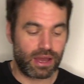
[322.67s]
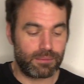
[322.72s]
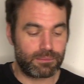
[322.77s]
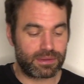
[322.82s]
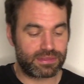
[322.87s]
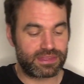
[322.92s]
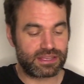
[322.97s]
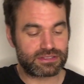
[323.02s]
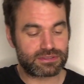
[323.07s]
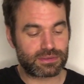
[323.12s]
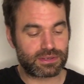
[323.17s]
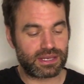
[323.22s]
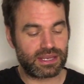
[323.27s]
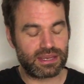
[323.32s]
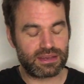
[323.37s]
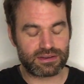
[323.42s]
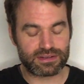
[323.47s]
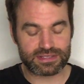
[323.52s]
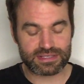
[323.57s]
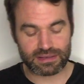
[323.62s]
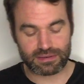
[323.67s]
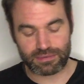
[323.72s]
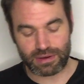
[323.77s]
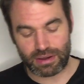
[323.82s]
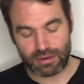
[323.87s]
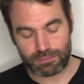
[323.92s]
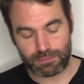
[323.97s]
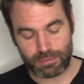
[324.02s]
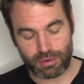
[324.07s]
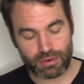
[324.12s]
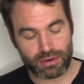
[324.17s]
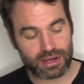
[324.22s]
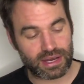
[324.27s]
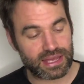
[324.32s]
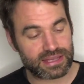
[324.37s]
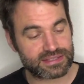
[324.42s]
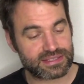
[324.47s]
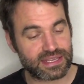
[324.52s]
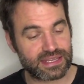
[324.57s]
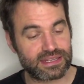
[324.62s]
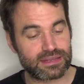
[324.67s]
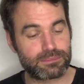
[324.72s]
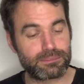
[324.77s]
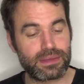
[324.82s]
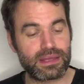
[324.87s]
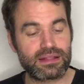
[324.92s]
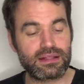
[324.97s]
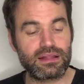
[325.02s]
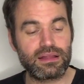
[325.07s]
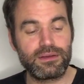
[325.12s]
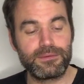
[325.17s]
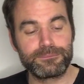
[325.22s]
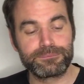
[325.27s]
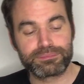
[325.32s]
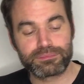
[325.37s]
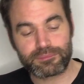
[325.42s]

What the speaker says: But this one here is around more or less in the middle